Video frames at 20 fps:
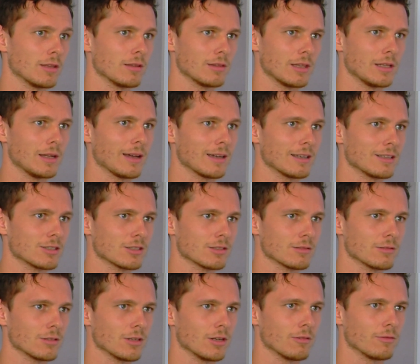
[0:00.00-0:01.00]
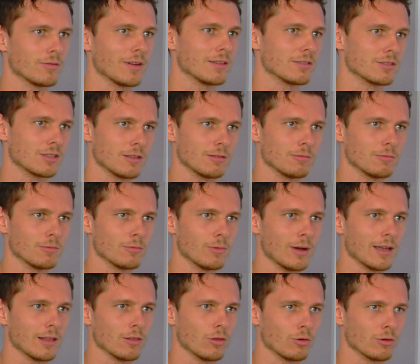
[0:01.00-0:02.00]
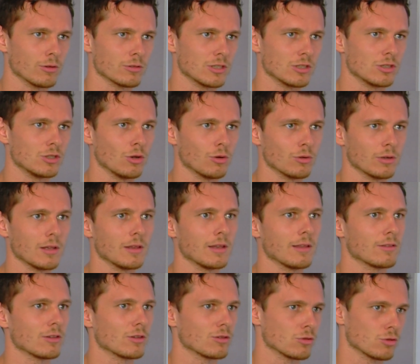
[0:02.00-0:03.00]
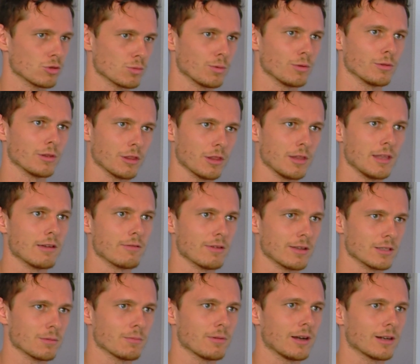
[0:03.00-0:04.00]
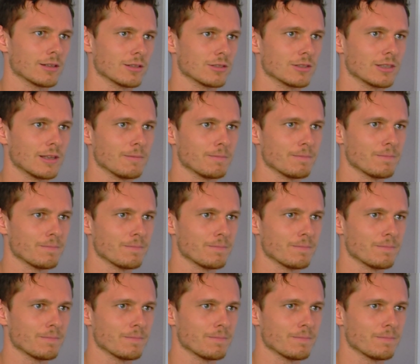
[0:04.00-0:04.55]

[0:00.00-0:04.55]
nice fancy way it looks is done, and they can just put the theory into practice then.